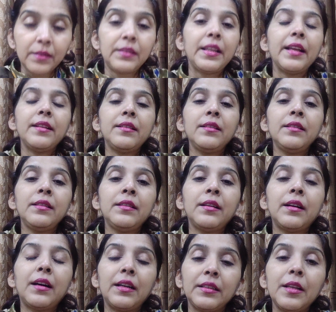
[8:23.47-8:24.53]
Then
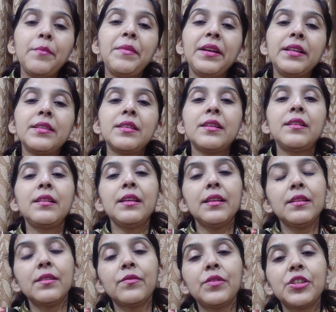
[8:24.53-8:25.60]
the other medicine
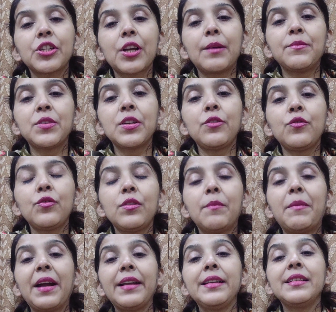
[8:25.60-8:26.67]
which comes into the
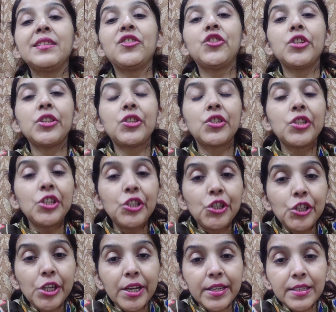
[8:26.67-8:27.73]
mind is
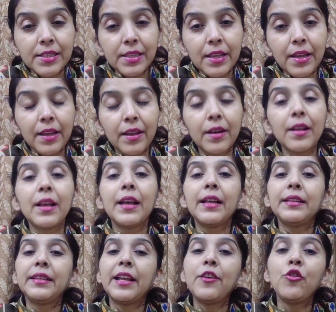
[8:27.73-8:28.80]
justitia is there.
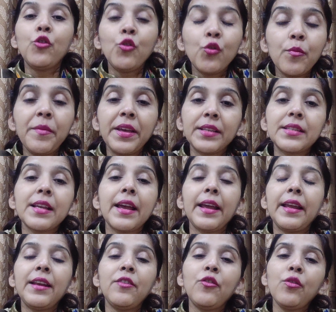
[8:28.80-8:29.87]
Then Rumex.
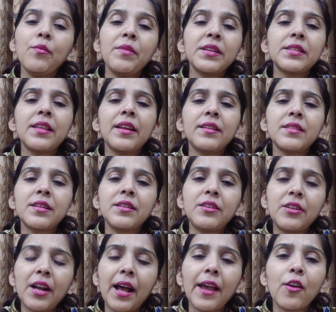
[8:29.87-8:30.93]
In Rumex, there is a
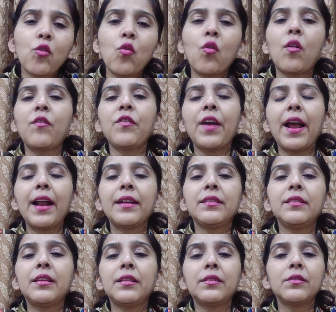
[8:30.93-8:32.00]
dry cough,
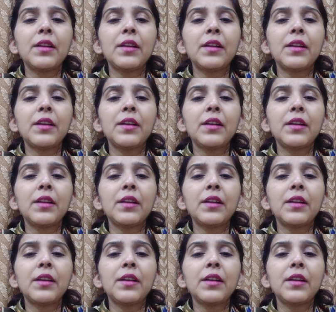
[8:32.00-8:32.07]
and